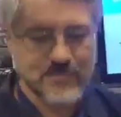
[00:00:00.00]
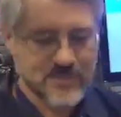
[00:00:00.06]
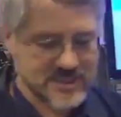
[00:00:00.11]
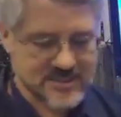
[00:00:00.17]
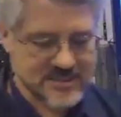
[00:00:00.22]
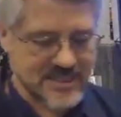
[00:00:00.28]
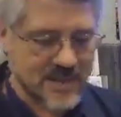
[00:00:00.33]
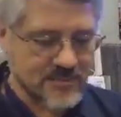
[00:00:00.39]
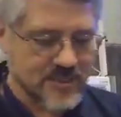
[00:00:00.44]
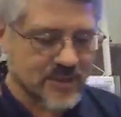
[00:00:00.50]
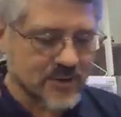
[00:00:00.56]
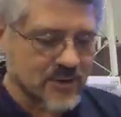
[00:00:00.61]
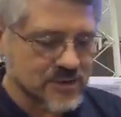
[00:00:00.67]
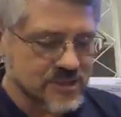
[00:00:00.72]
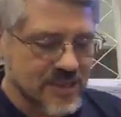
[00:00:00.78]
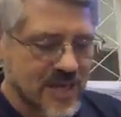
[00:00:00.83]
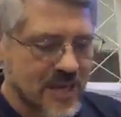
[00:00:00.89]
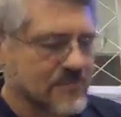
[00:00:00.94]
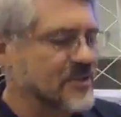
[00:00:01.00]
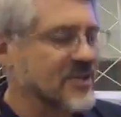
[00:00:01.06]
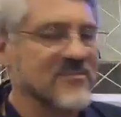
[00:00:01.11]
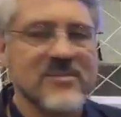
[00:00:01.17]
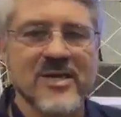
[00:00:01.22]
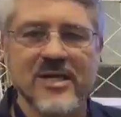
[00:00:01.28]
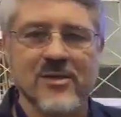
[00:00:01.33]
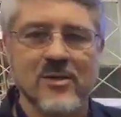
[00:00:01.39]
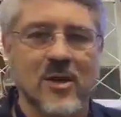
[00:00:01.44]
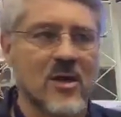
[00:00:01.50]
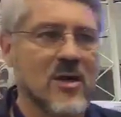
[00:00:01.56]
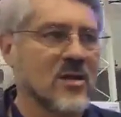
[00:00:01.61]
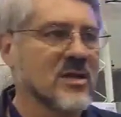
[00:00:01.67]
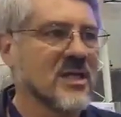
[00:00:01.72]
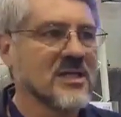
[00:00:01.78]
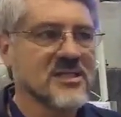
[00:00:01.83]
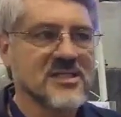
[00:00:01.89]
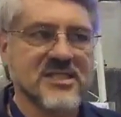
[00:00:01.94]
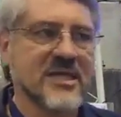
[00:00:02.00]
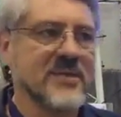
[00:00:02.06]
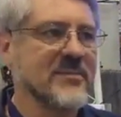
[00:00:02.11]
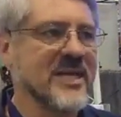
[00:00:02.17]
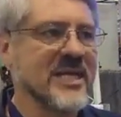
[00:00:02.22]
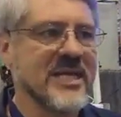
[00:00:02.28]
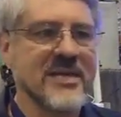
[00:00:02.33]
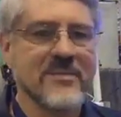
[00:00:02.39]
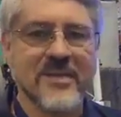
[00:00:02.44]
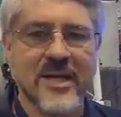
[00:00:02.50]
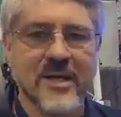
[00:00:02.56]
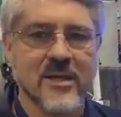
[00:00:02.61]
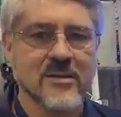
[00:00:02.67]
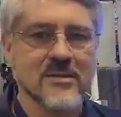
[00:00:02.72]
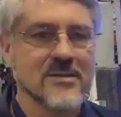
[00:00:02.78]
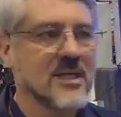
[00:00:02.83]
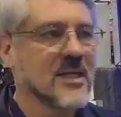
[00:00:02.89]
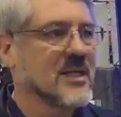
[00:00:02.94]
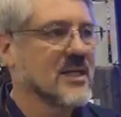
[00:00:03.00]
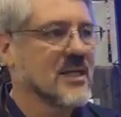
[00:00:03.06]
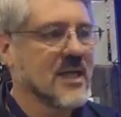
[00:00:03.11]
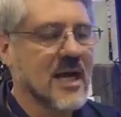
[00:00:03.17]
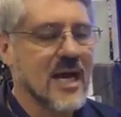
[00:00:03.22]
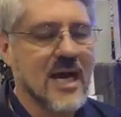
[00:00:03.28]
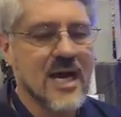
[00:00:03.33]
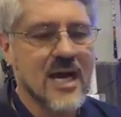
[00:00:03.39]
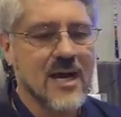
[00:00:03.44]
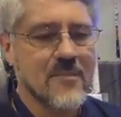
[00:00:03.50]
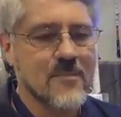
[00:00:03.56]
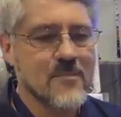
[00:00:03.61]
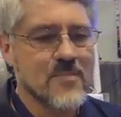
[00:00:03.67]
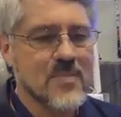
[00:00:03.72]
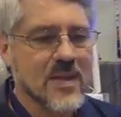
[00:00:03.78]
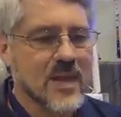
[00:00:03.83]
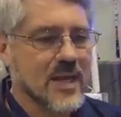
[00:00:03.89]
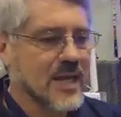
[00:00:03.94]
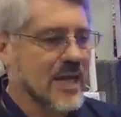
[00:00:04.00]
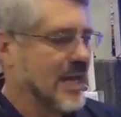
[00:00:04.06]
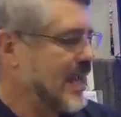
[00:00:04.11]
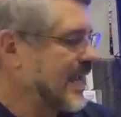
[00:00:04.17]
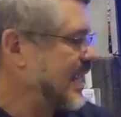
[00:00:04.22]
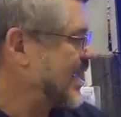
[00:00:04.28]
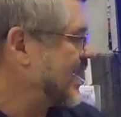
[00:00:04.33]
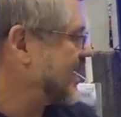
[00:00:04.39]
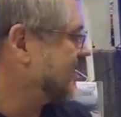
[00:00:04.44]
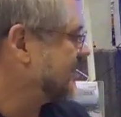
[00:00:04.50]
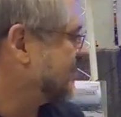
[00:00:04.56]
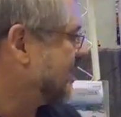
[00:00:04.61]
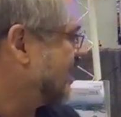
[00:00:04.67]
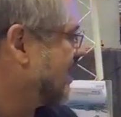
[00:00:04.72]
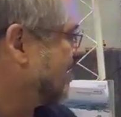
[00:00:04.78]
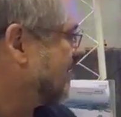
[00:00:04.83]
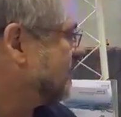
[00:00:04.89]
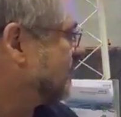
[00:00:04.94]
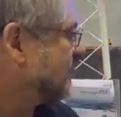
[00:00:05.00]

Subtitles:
But stop into our shop, give me a call, send me an email, and